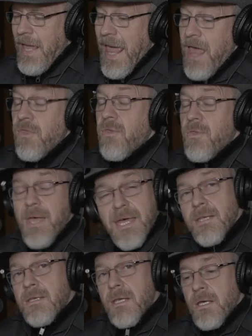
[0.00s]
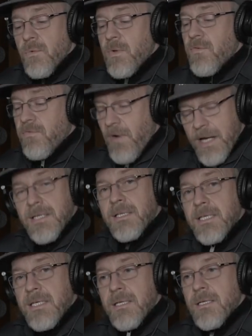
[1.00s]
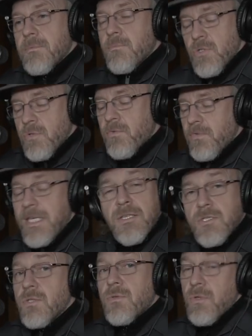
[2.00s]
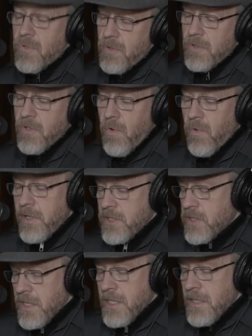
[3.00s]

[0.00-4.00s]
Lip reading: And then we finally move into the third chorus.